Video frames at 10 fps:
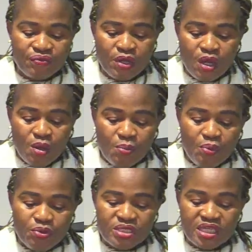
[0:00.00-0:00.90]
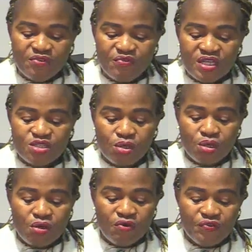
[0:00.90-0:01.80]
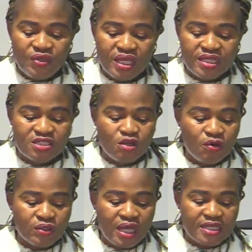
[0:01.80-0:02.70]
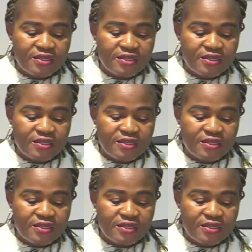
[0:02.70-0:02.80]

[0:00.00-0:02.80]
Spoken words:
boost investor confidence. Others